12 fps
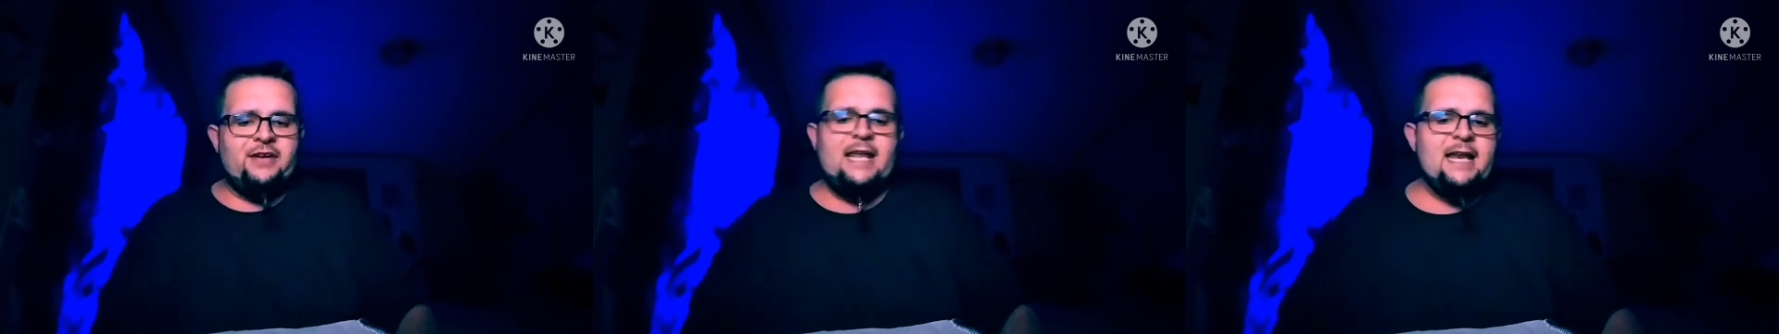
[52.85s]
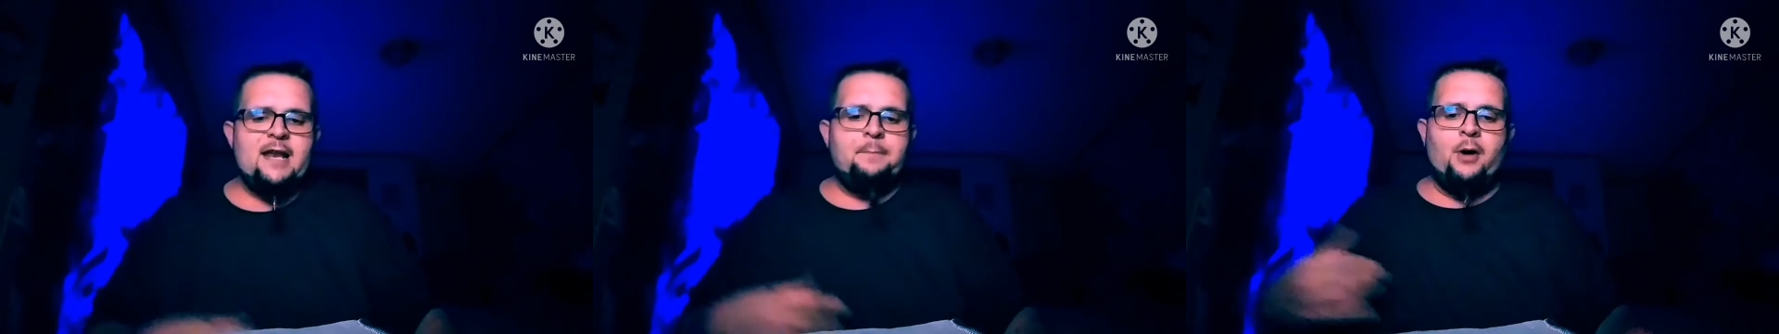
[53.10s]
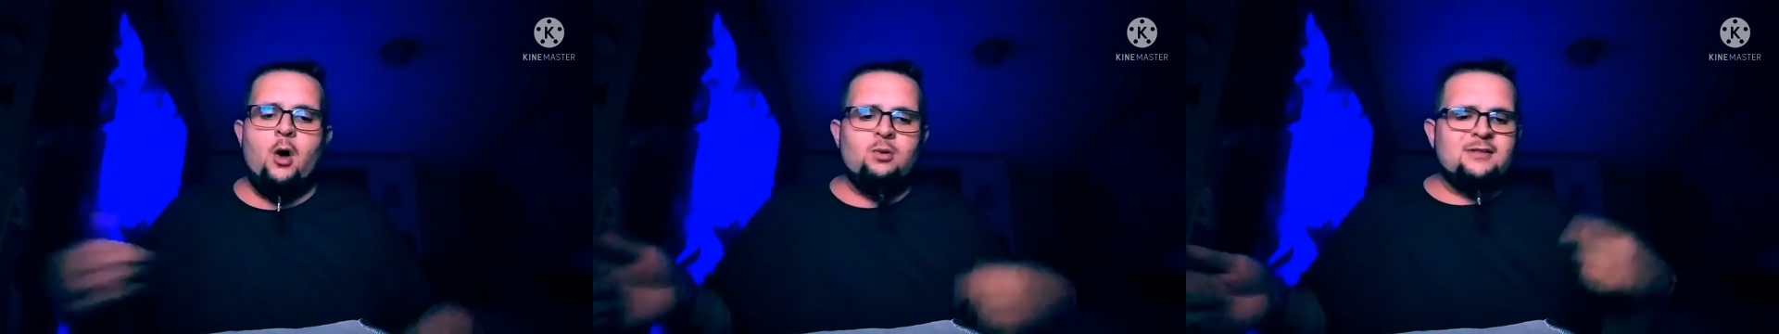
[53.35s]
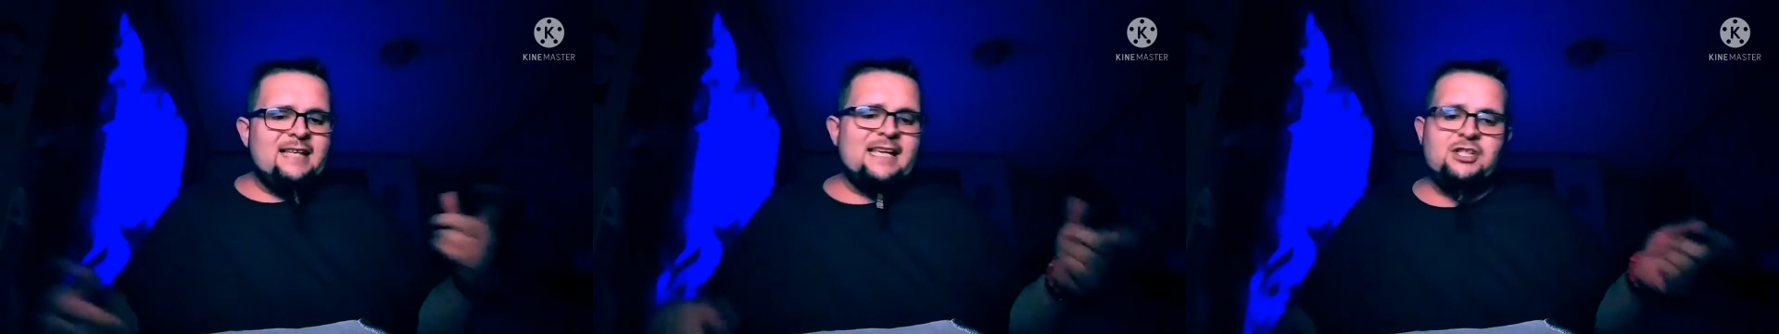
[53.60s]
for getting the
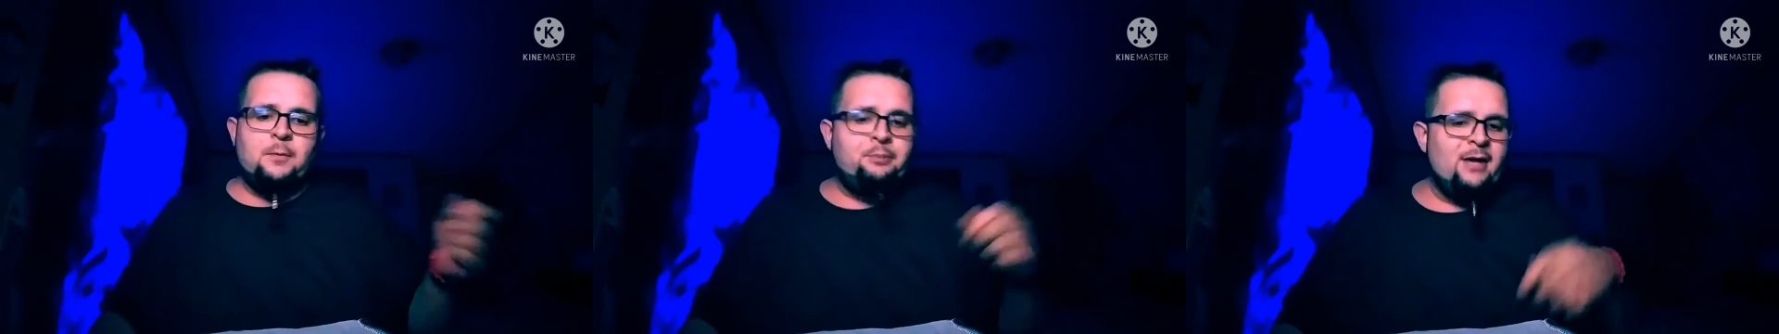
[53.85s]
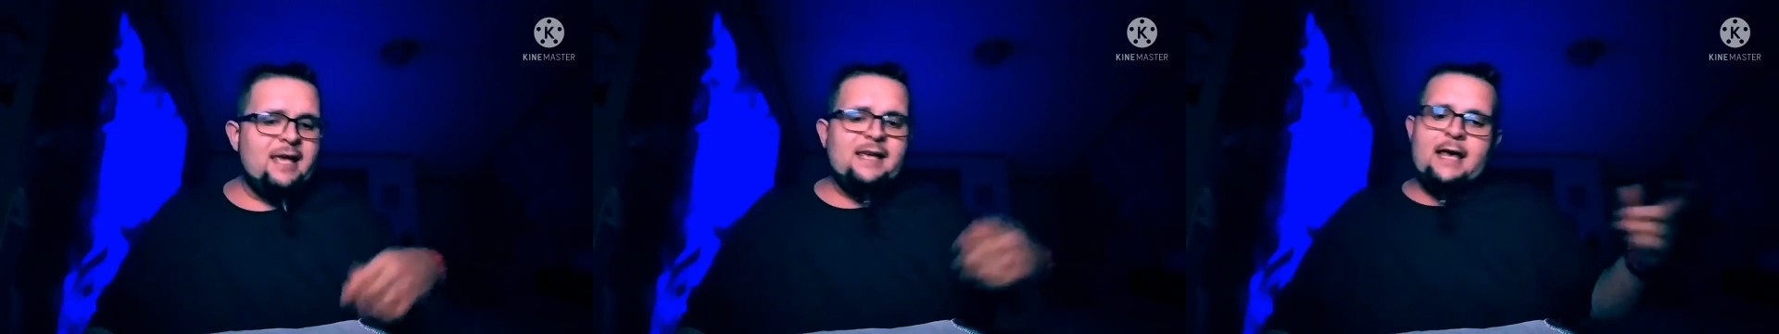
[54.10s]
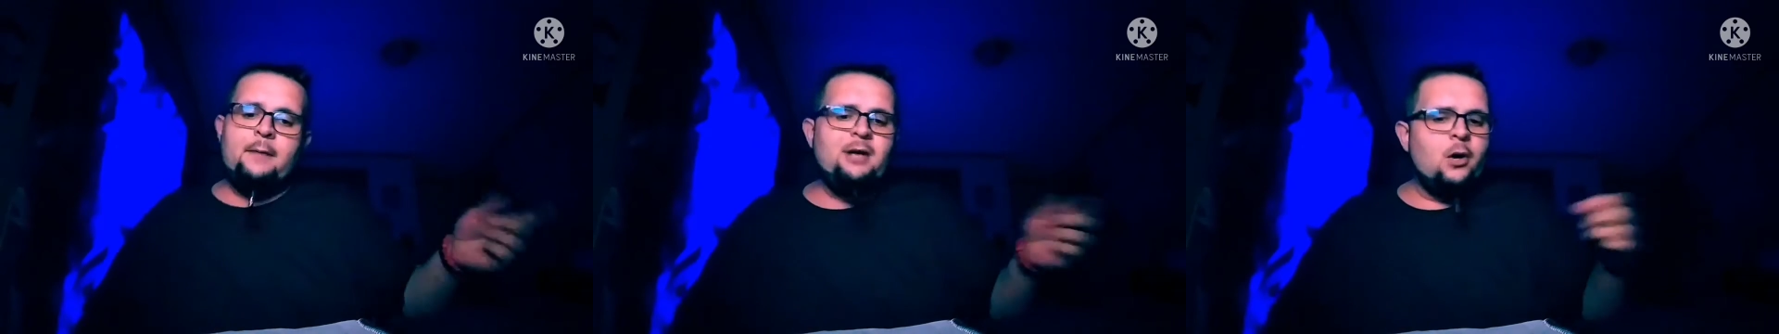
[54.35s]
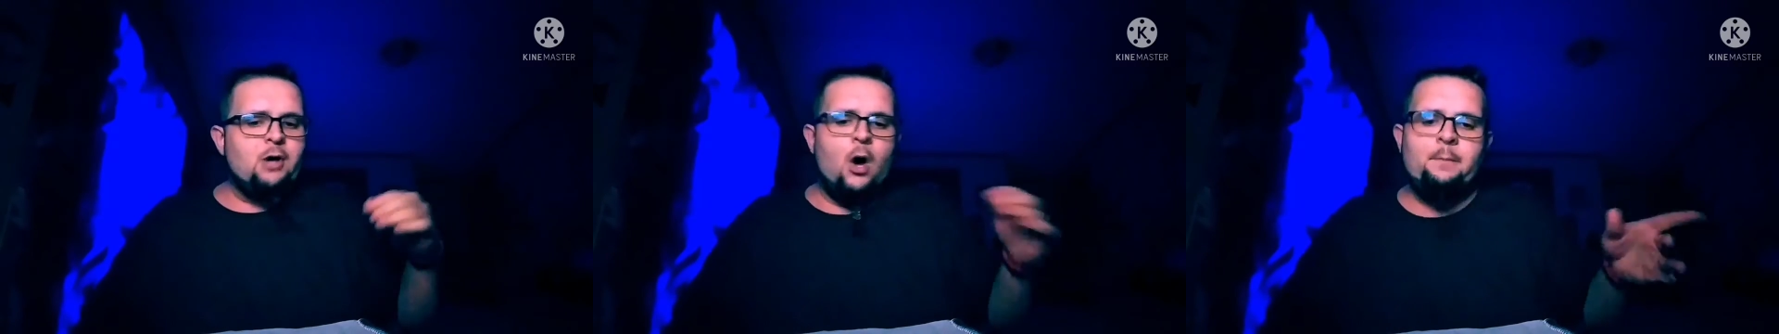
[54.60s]
bones that should be kept
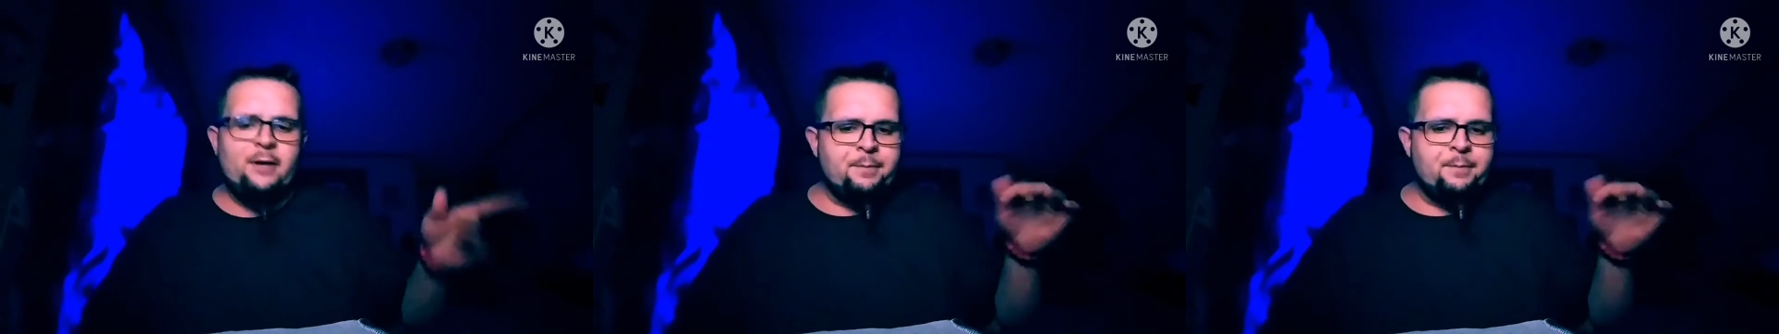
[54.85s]
long gone,